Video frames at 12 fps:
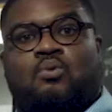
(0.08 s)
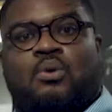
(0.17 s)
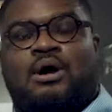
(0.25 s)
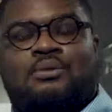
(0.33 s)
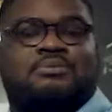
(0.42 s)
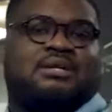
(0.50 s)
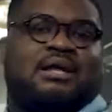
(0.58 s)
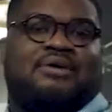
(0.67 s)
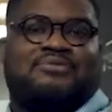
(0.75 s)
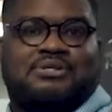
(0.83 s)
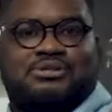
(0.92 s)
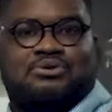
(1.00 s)
Welcome to
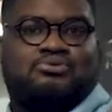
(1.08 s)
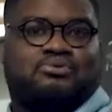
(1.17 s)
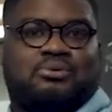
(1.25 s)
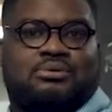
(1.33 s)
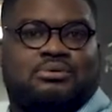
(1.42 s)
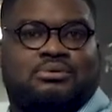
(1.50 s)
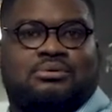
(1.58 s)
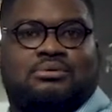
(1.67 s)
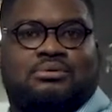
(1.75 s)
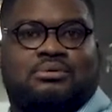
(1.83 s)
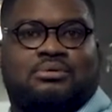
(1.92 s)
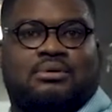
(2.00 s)
Life as Usual,
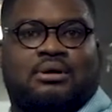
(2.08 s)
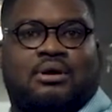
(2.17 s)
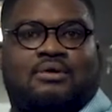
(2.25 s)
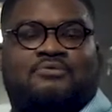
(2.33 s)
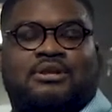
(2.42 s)
a